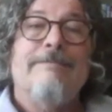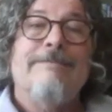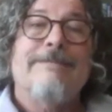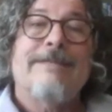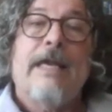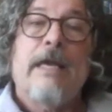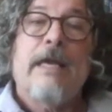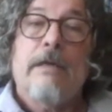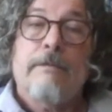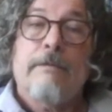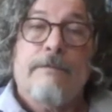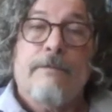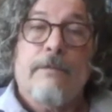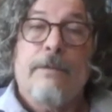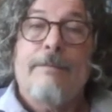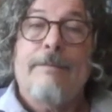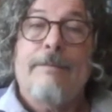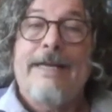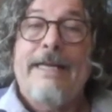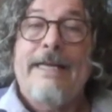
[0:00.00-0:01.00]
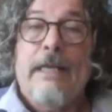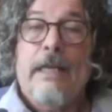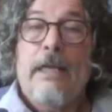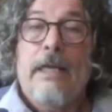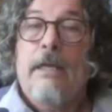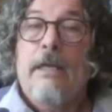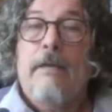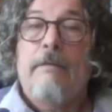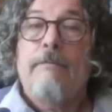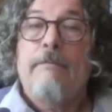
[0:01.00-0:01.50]
care for my
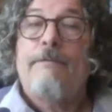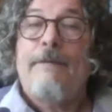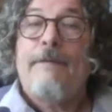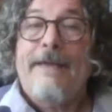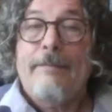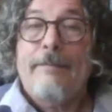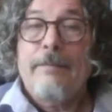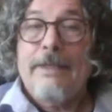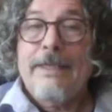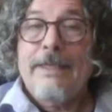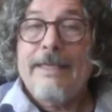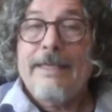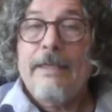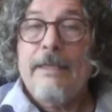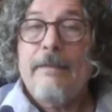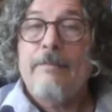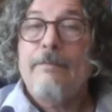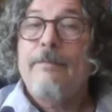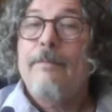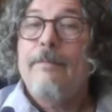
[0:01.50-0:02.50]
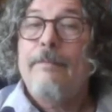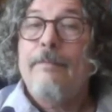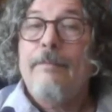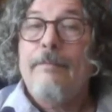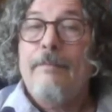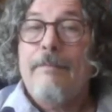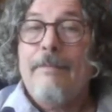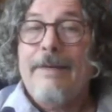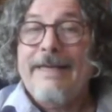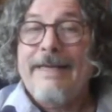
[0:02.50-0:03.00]
family,
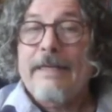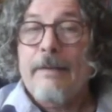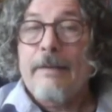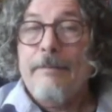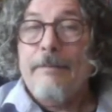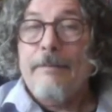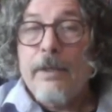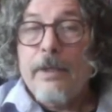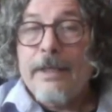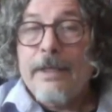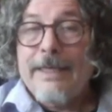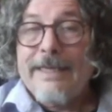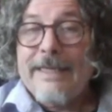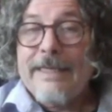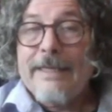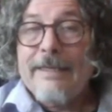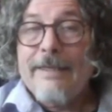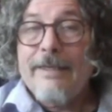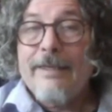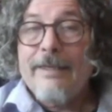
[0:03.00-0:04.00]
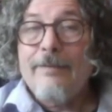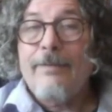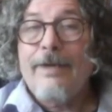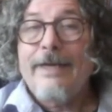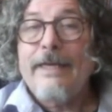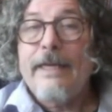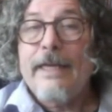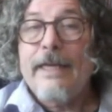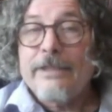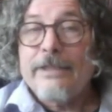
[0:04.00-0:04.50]
my community,
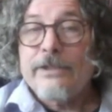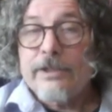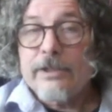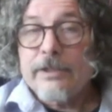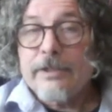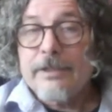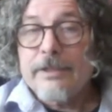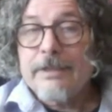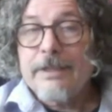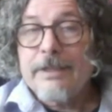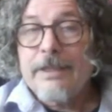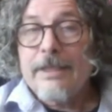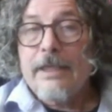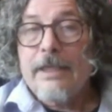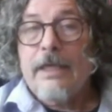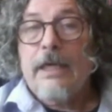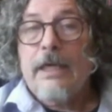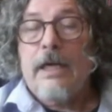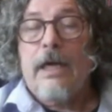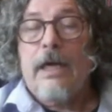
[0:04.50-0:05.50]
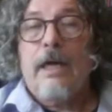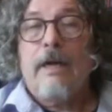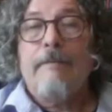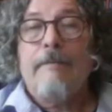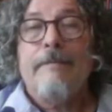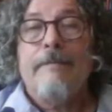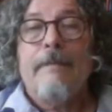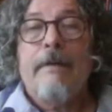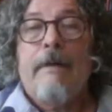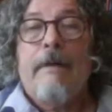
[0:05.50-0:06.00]
my nation,
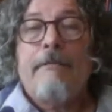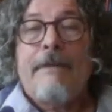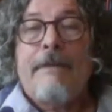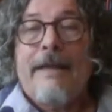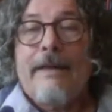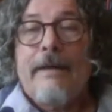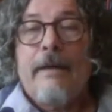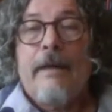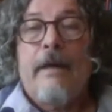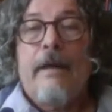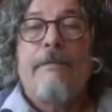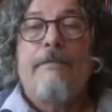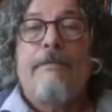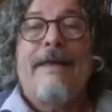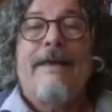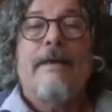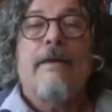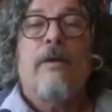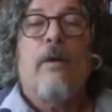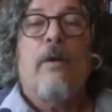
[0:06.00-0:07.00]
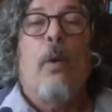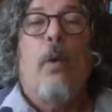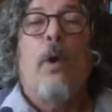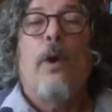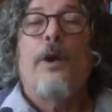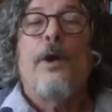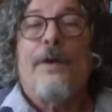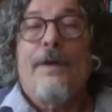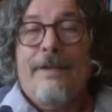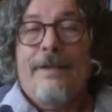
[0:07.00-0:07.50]
that
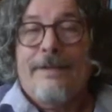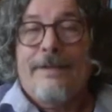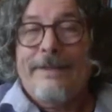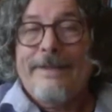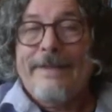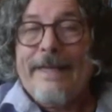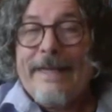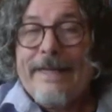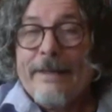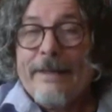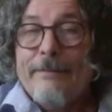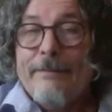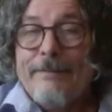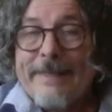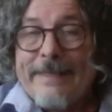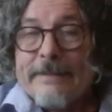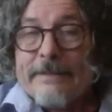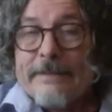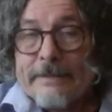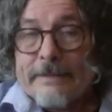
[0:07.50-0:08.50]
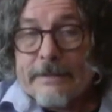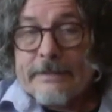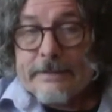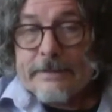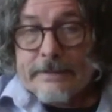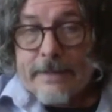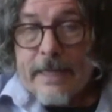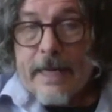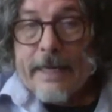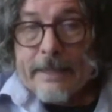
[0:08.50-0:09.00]
order can be
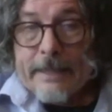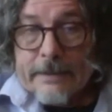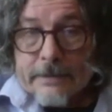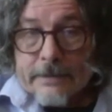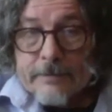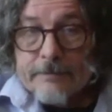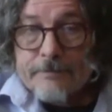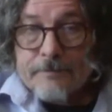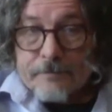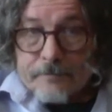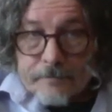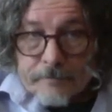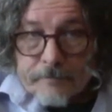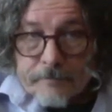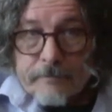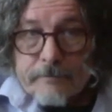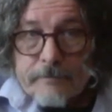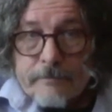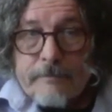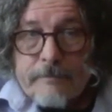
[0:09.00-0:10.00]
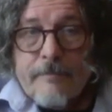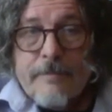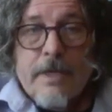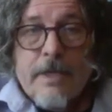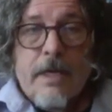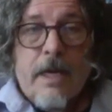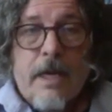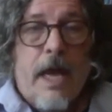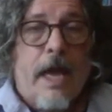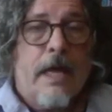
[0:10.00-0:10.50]
sustained.
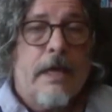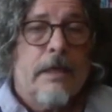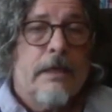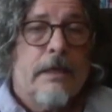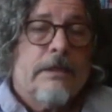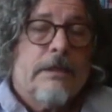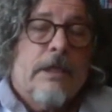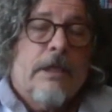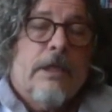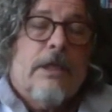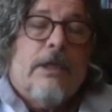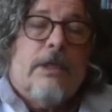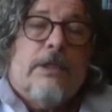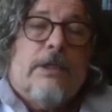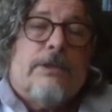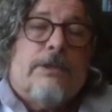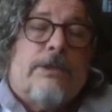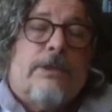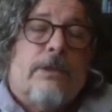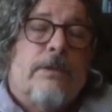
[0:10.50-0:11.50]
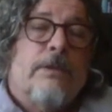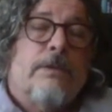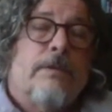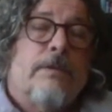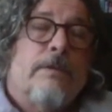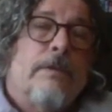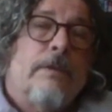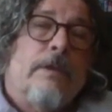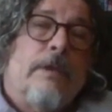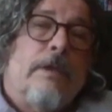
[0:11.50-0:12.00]
And
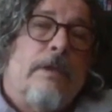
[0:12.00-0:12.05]
so